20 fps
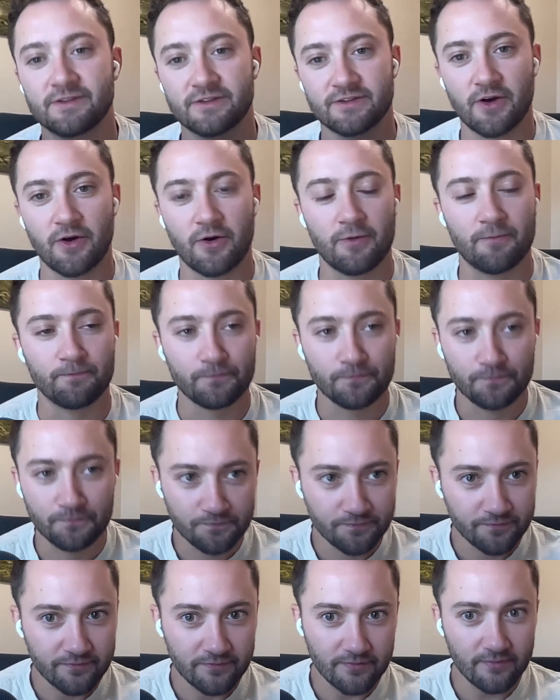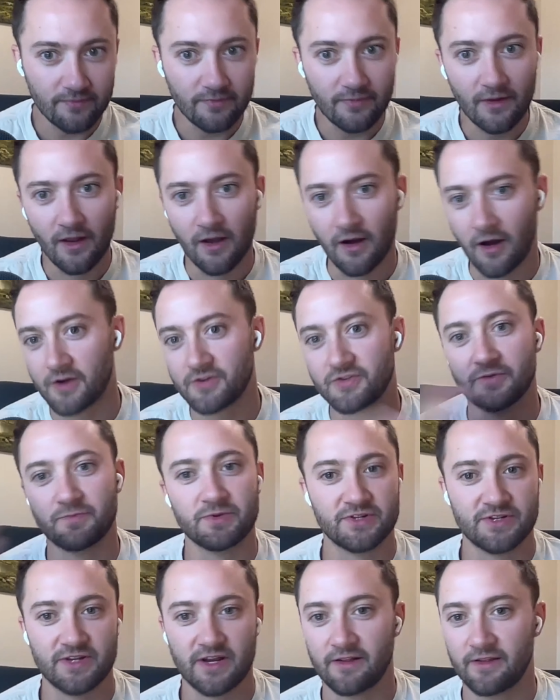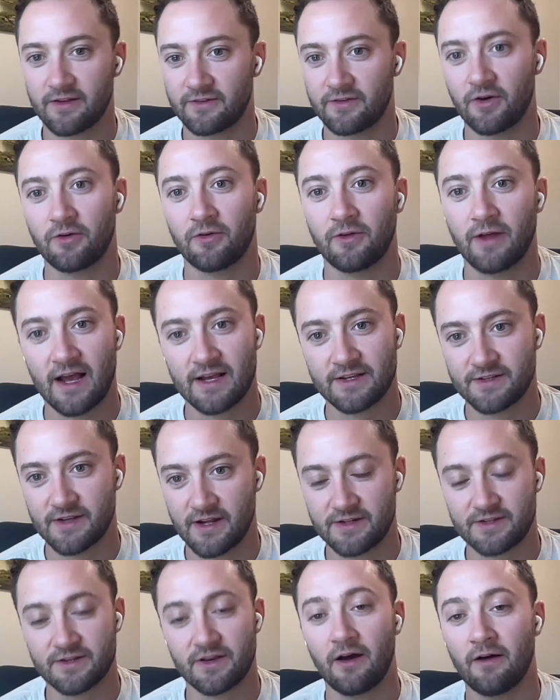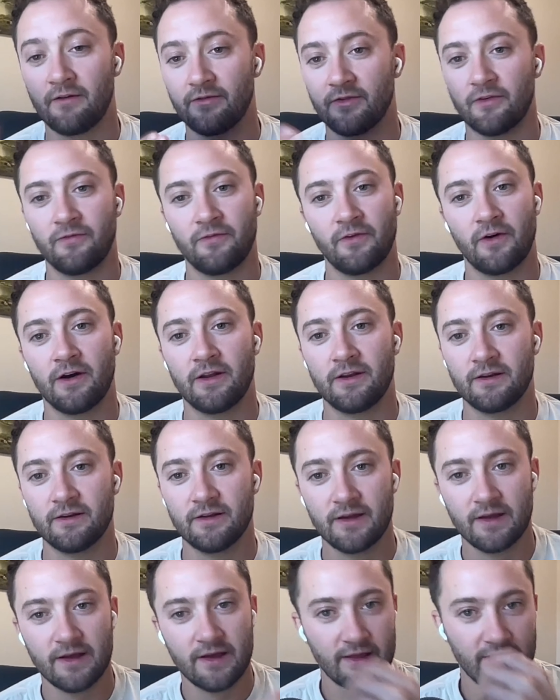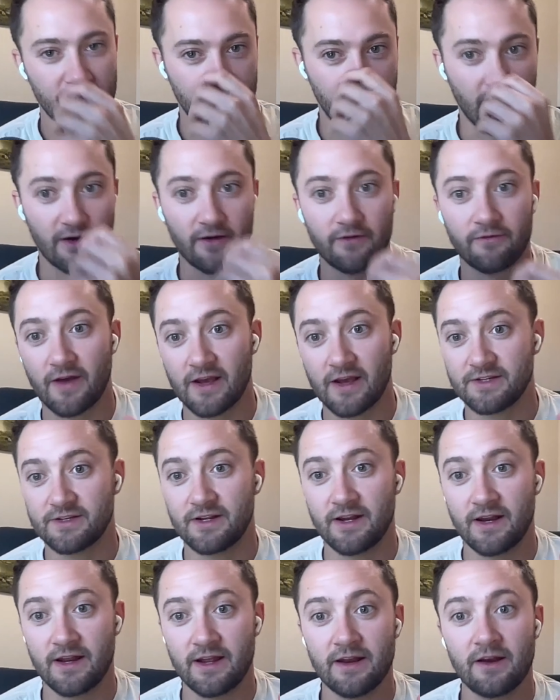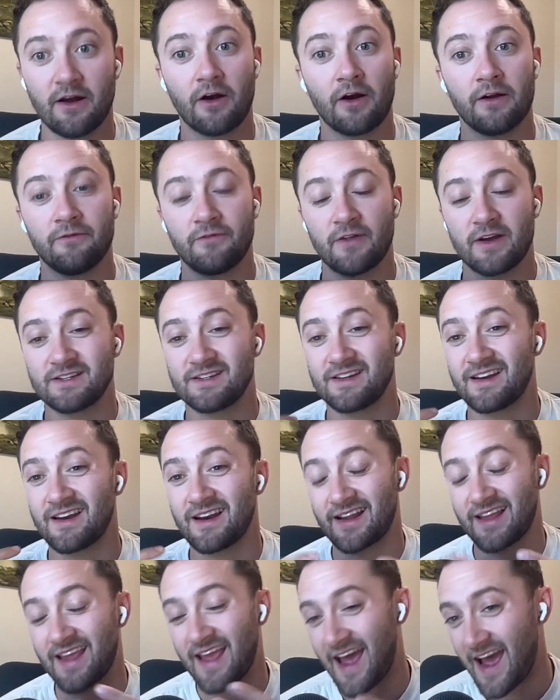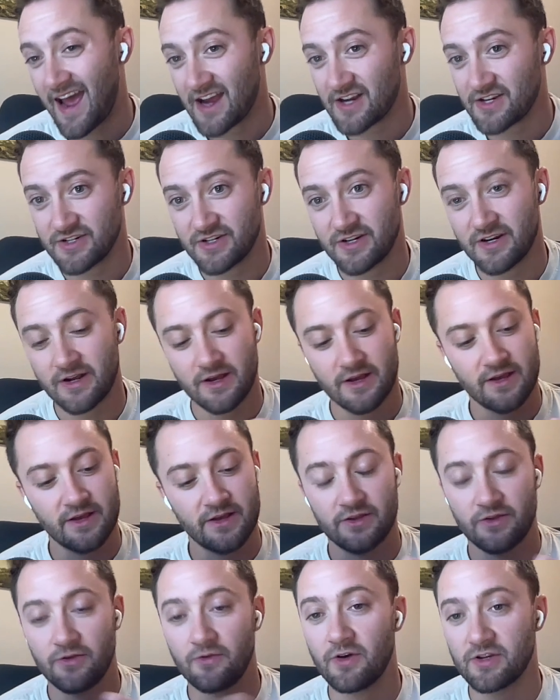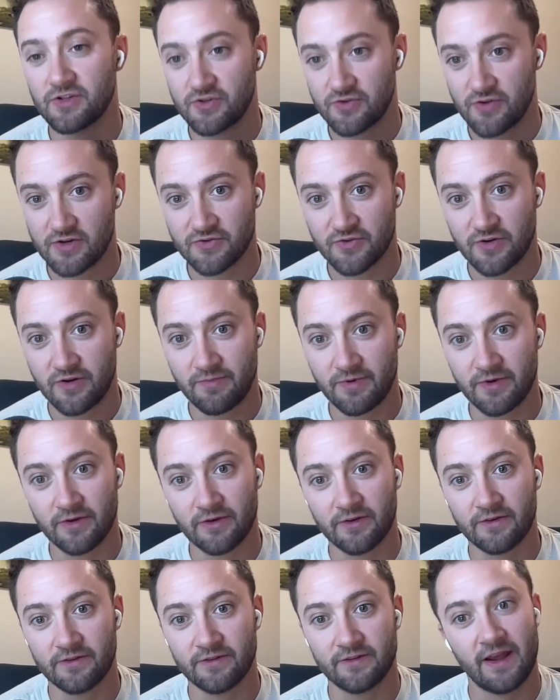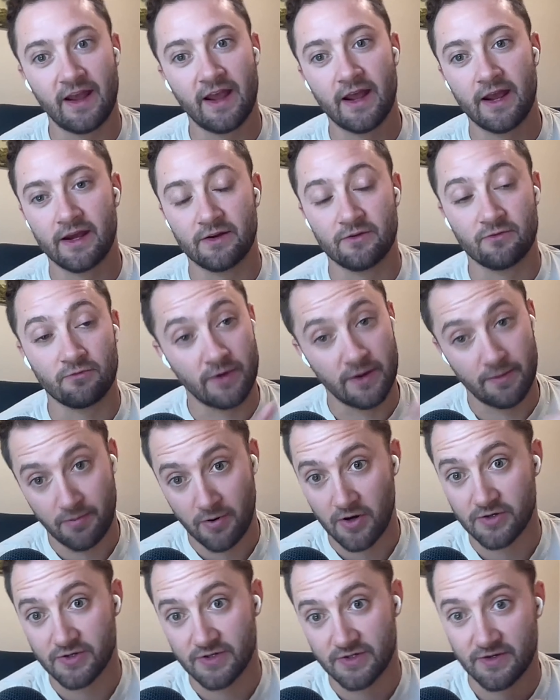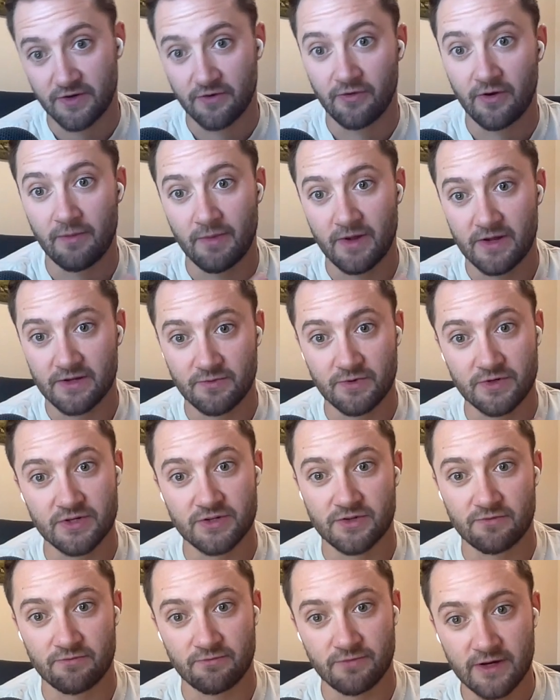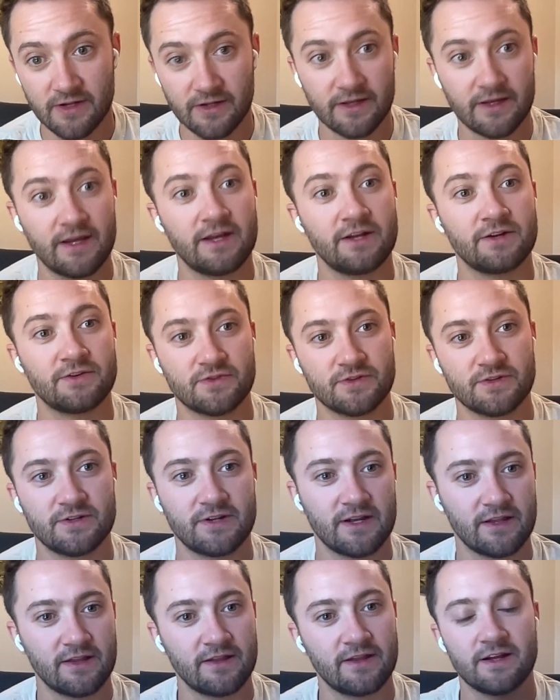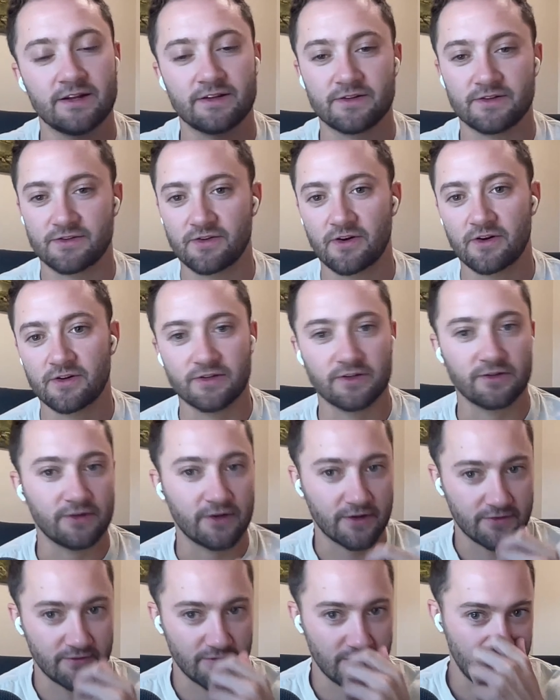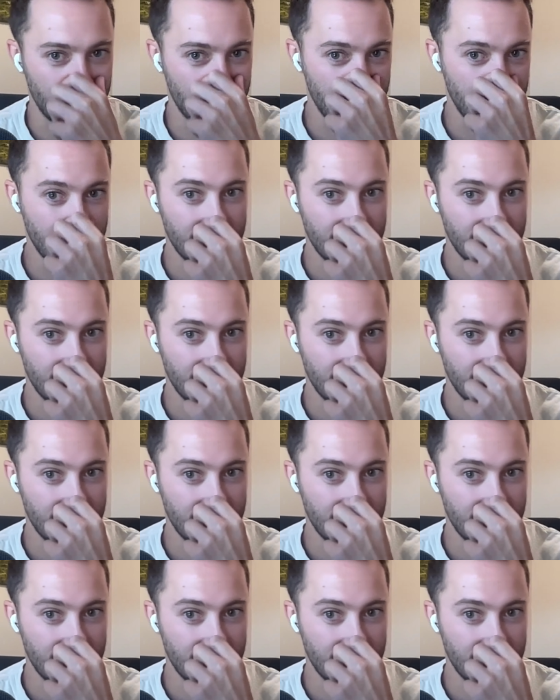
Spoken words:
So 100% of the total assets of the fund that are invested in cash, US Treasury bills, and repurchase agreements, which is a really interesting thing to start to look through.